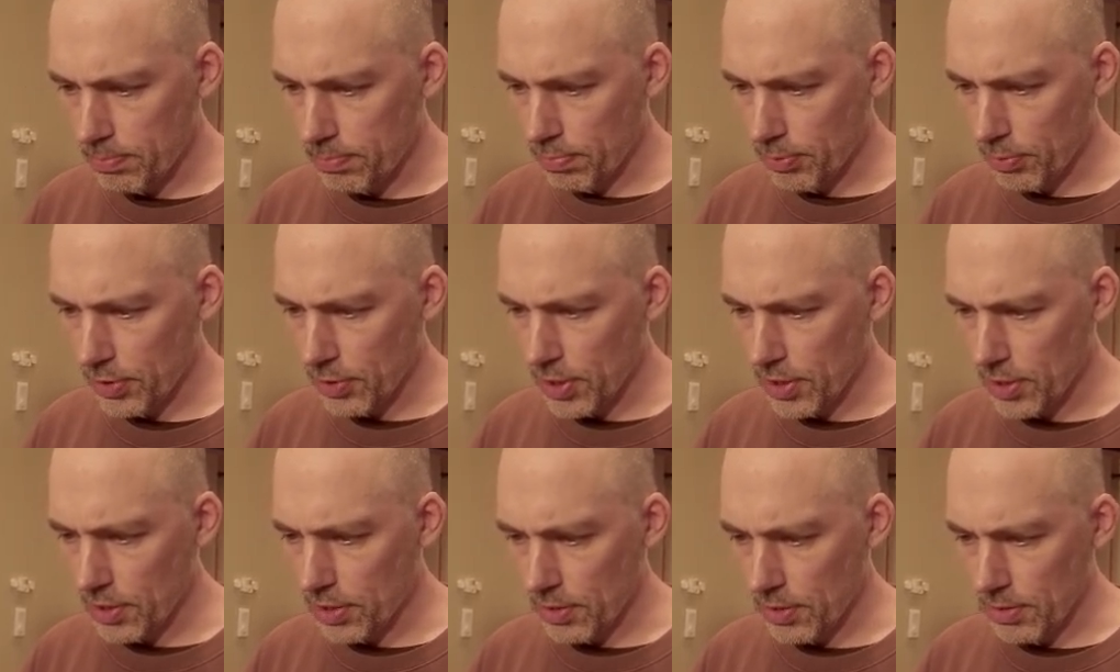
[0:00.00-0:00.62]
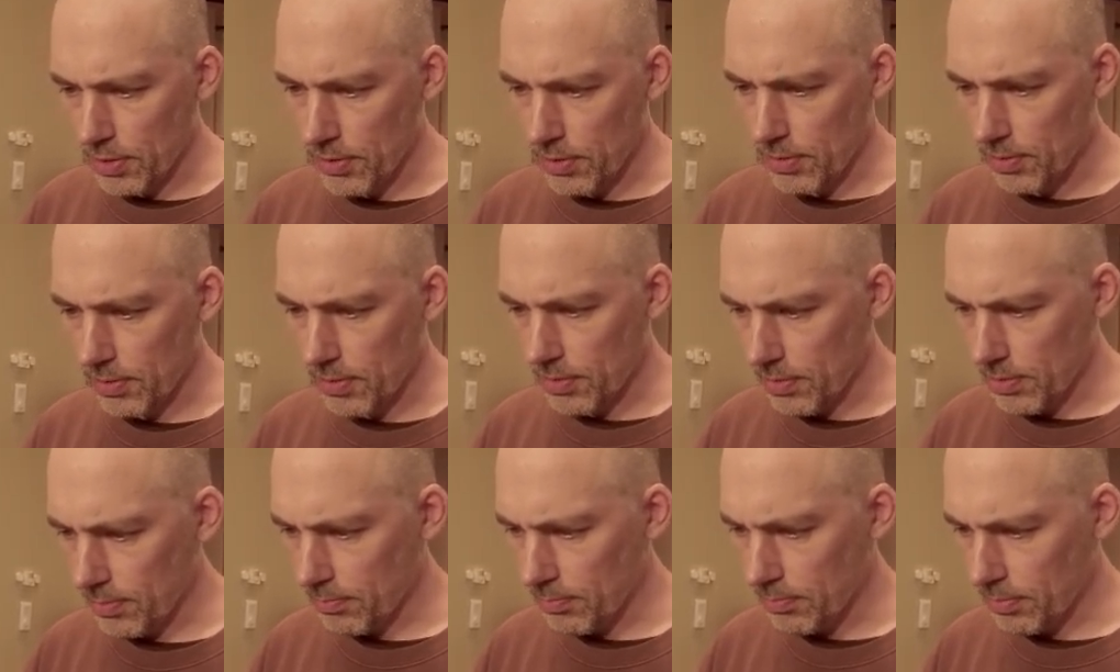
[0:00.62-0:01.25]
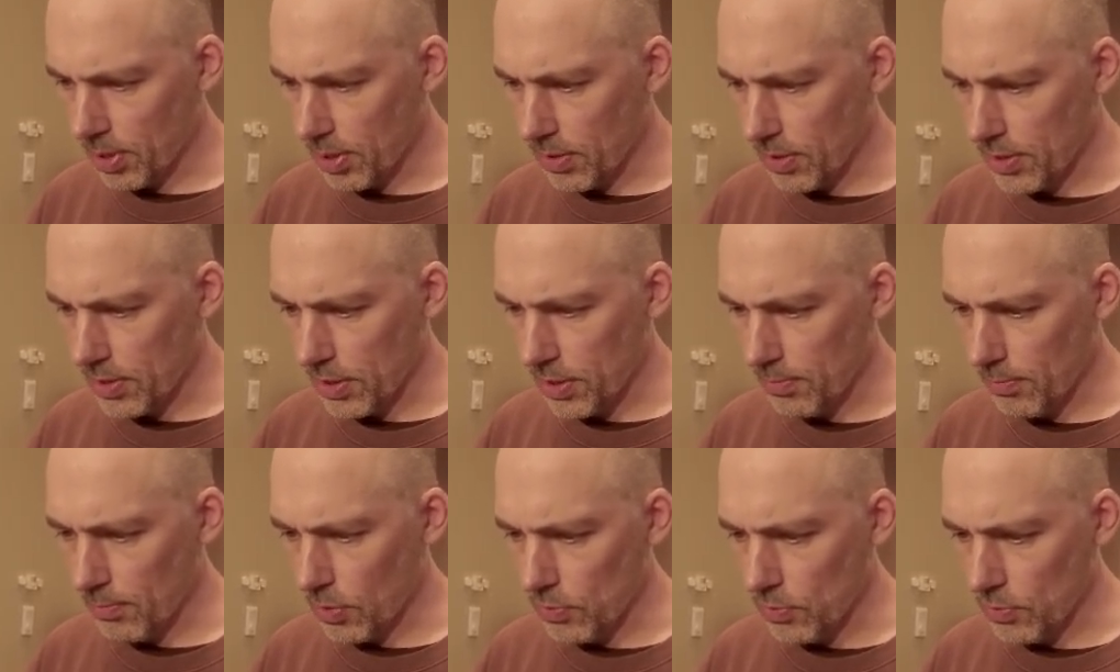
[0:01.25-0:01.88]
position because
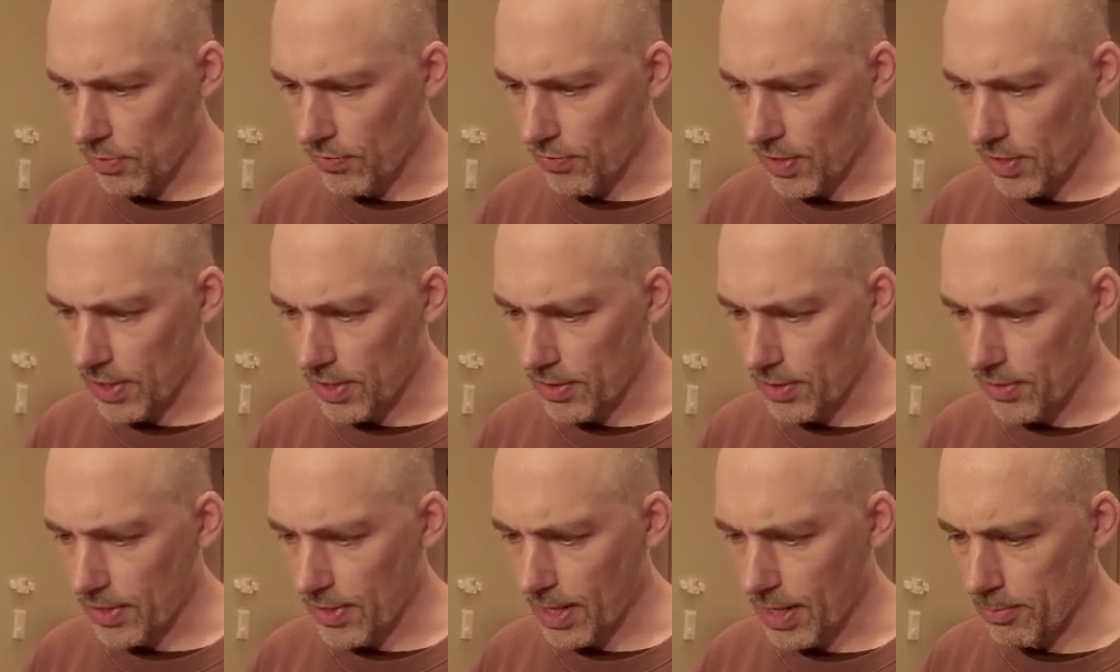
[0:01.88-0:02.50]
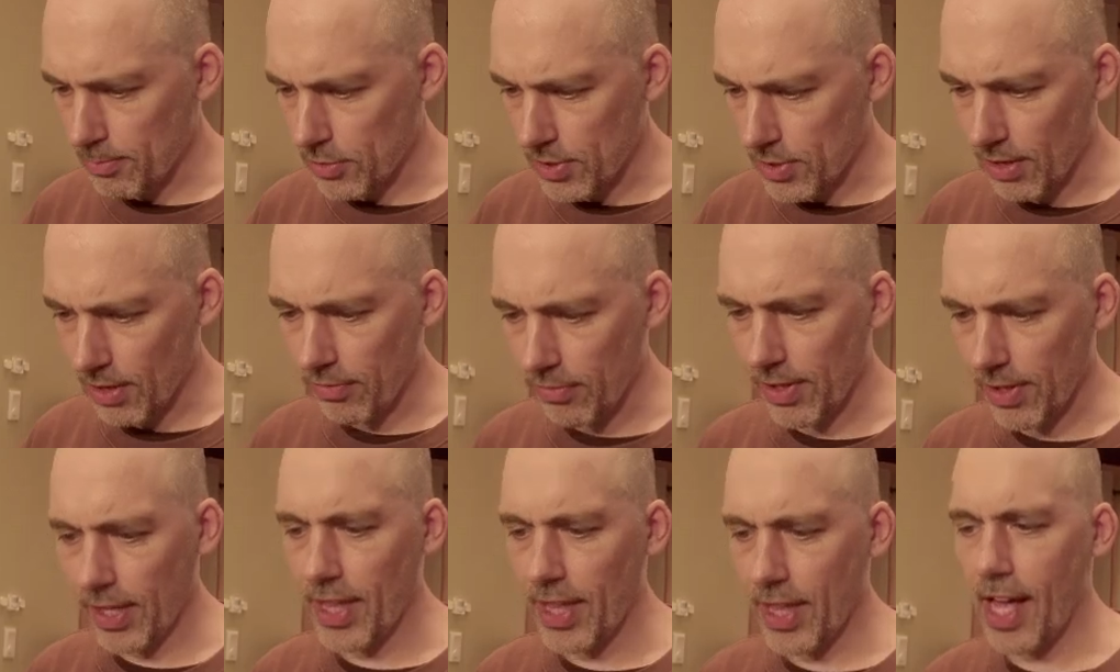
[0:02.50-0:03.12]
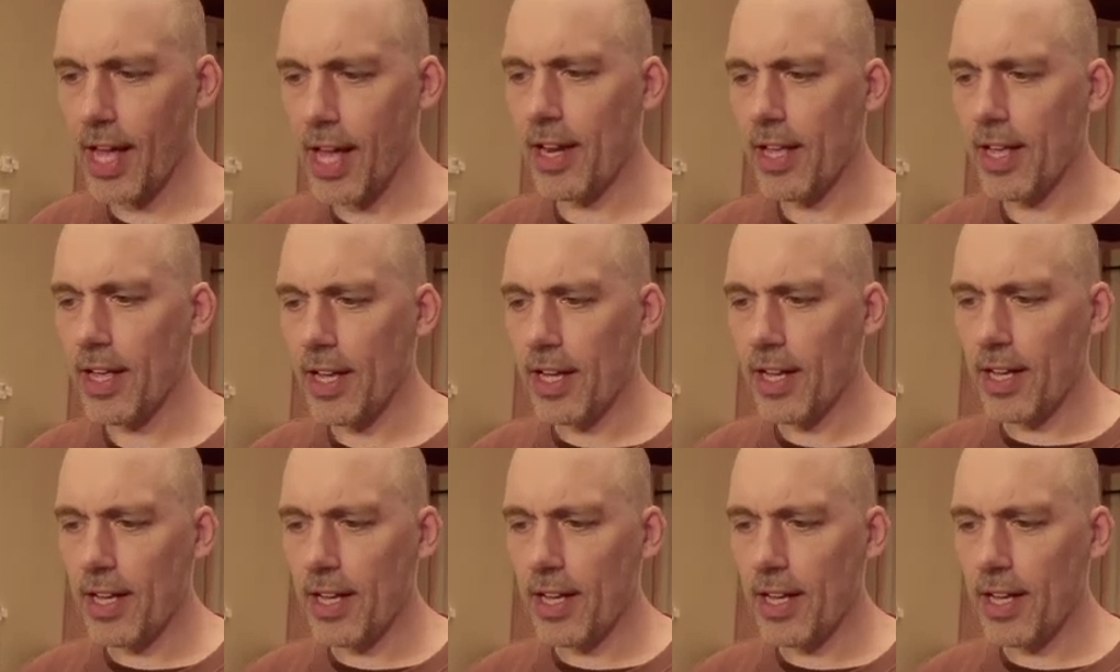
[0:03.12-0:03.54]
it's most fun to demo stuff like that.